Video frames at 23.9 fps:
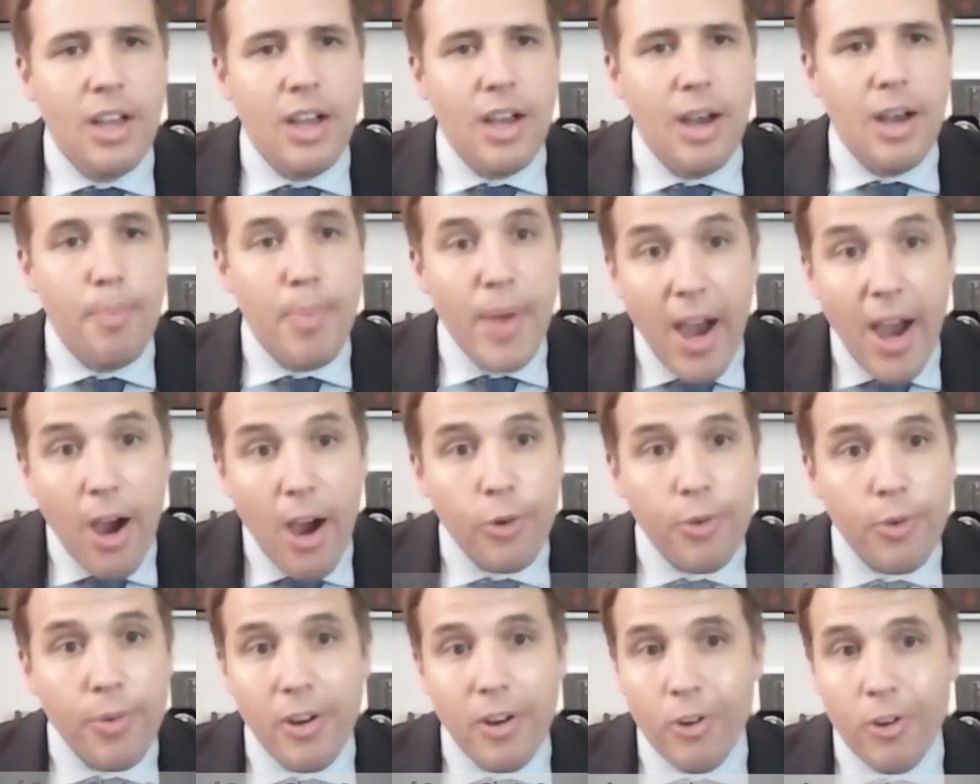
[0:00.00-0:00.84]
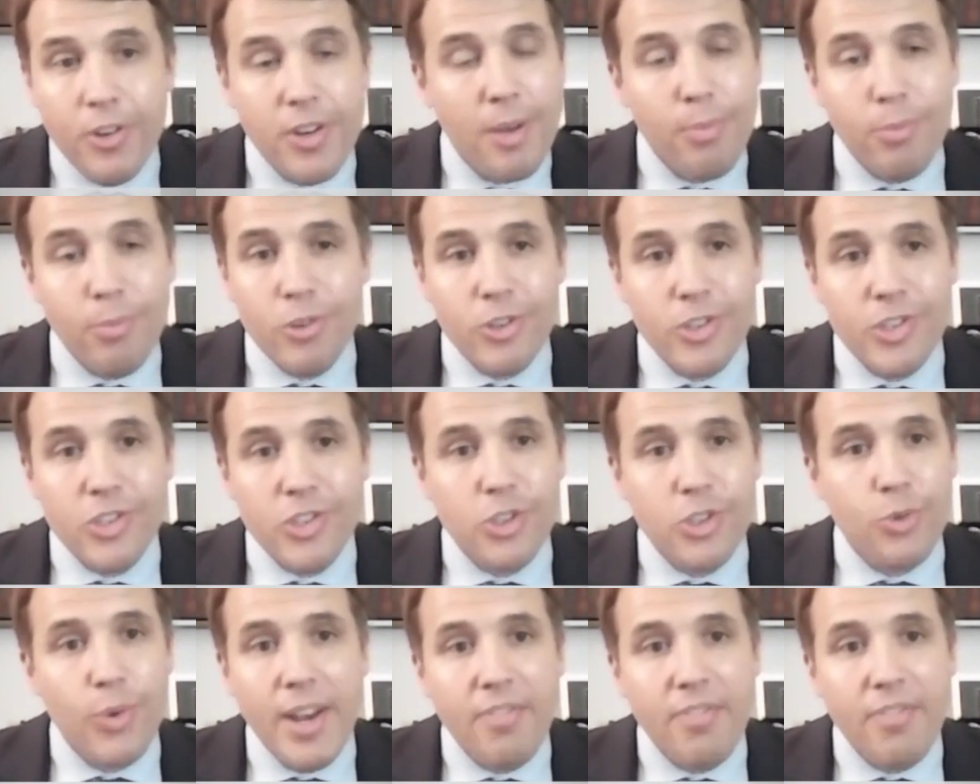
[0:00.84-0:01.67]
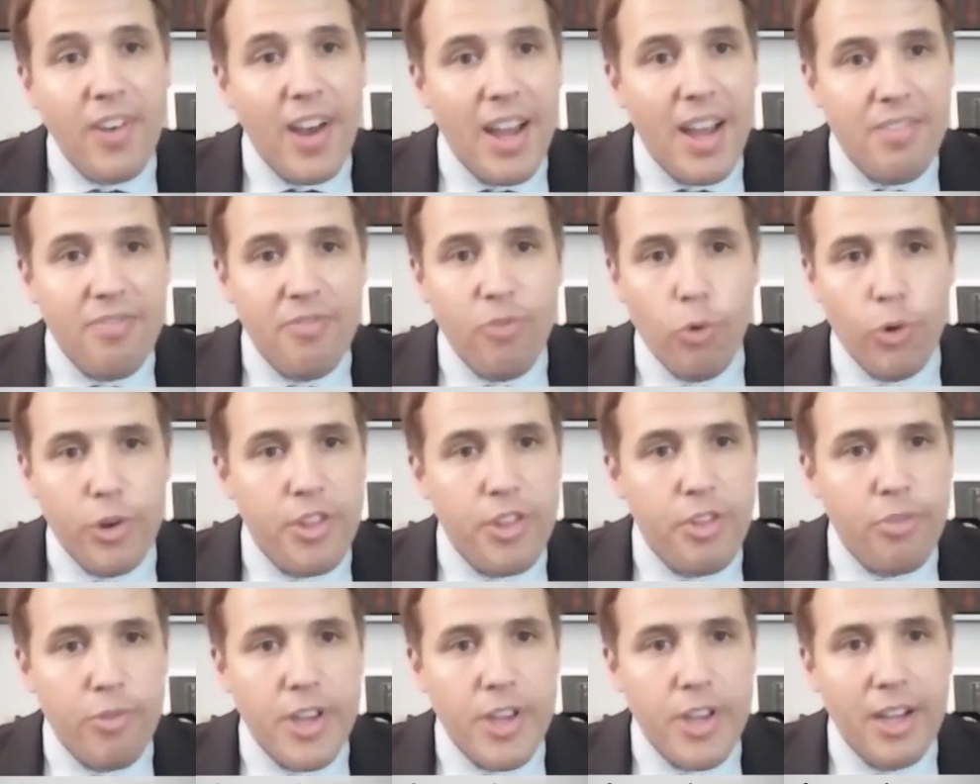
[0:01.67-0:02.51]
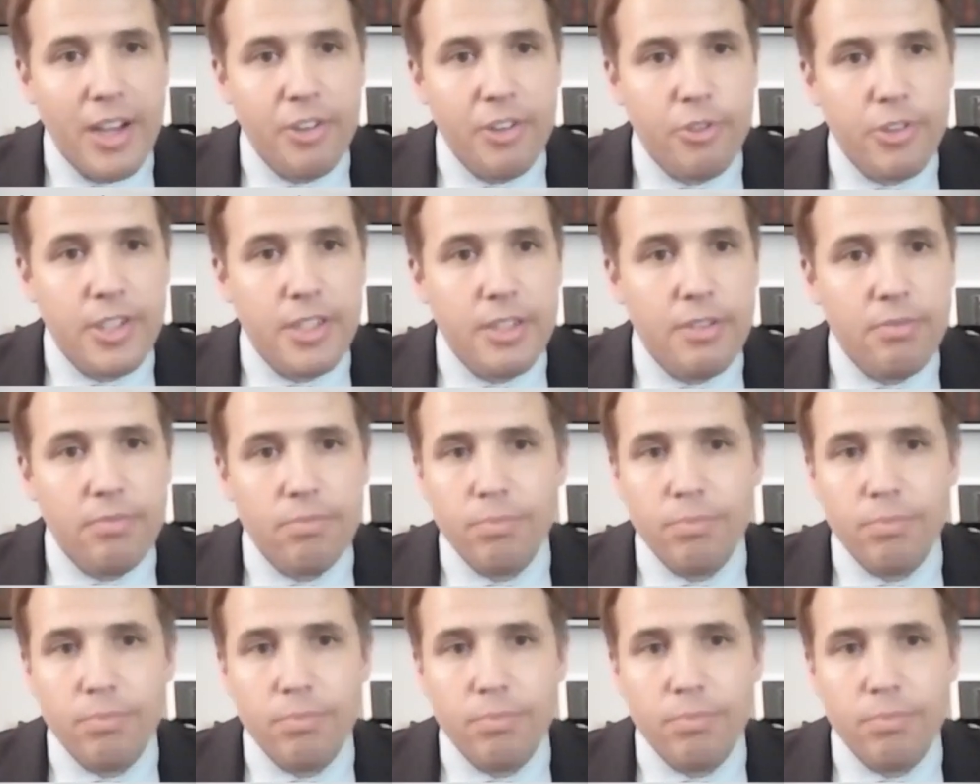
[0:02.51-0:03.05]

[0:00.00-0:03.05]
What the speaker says: about, our number is 285-4300.